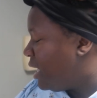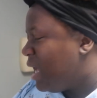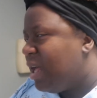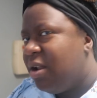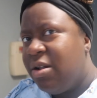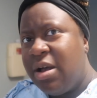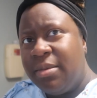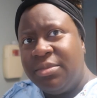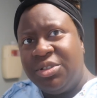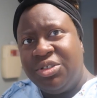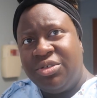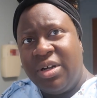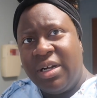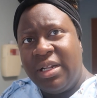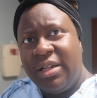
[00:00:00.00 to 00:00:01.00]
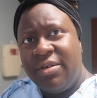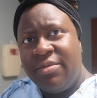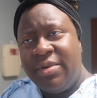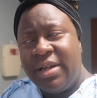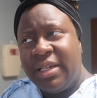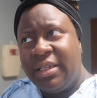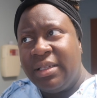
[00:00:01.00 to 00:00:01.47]
don't know, I'm struggling
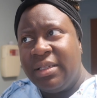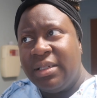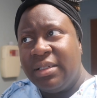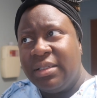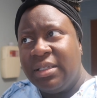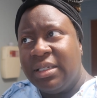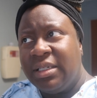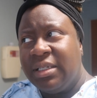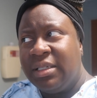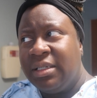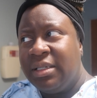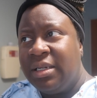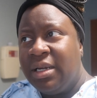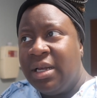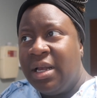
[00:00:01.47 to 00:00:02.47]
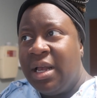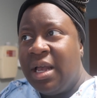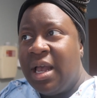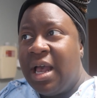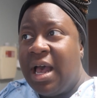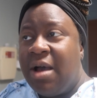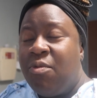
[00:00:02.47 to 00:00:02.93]
with the,
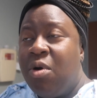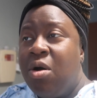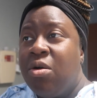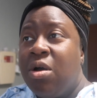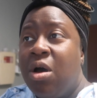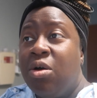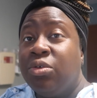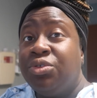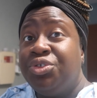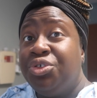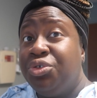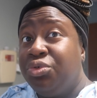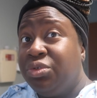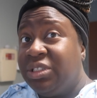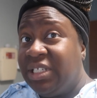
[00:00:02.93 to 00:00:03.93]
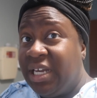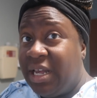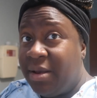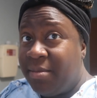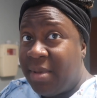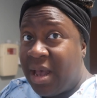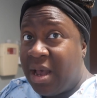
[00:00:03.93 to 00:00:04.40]
I won't go too
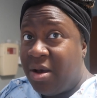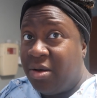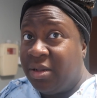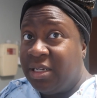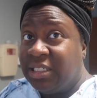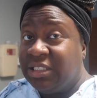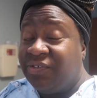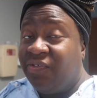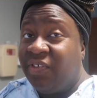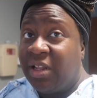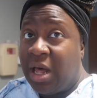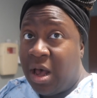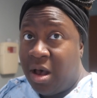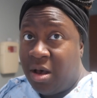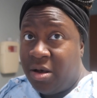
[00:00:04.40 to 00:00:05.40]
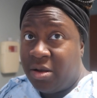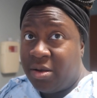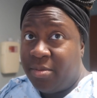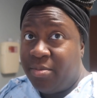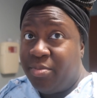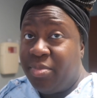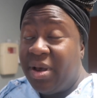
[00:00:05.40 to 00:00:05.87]
TMI on this
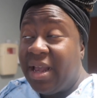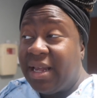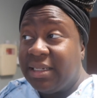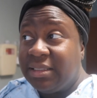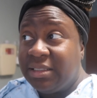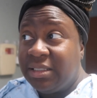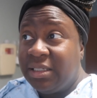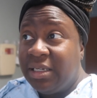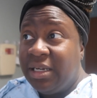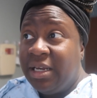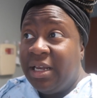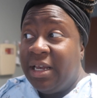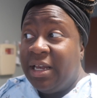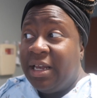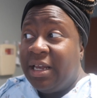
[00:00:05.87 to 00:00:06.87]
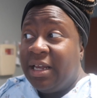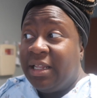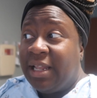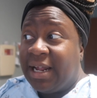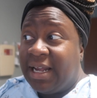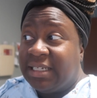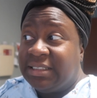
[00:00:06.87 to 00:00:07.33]
vlog, but
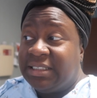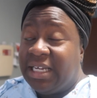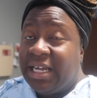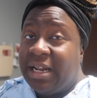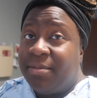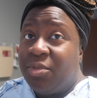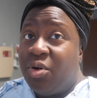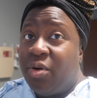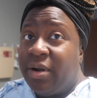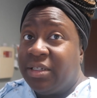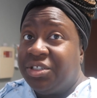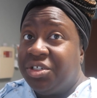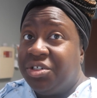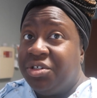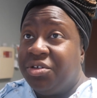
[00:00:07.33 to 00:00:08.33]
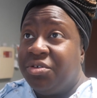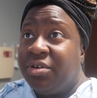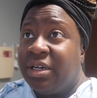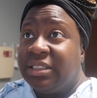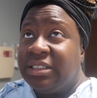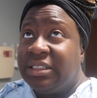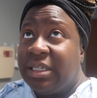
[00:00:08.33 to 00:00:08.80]
like I said, I'm going to do
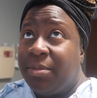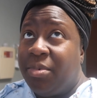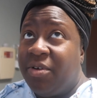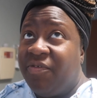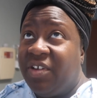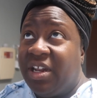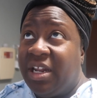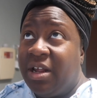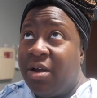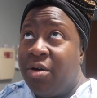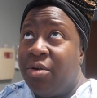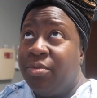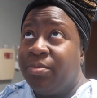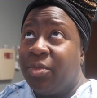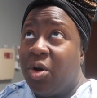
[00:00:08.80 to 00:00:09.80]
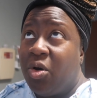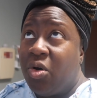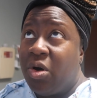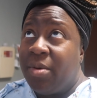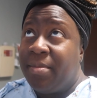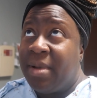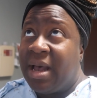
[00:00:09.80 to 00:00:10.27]
a separate video
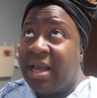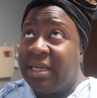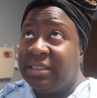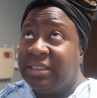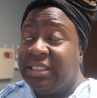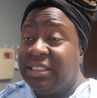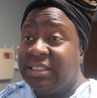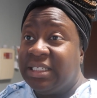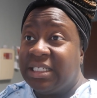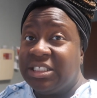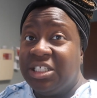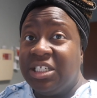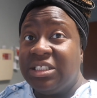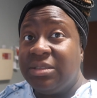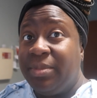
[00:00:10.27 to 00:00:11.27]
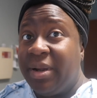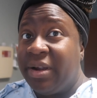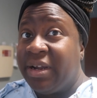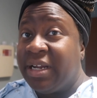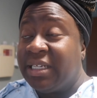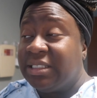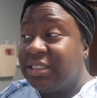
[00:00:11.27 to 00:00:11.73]
on my C-section
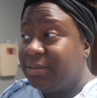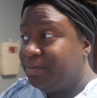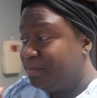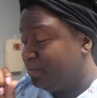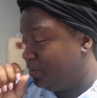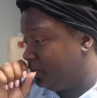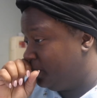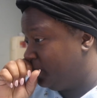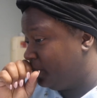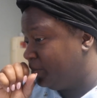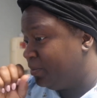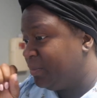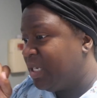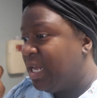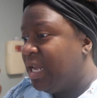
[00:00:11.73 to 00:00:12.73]
experience. And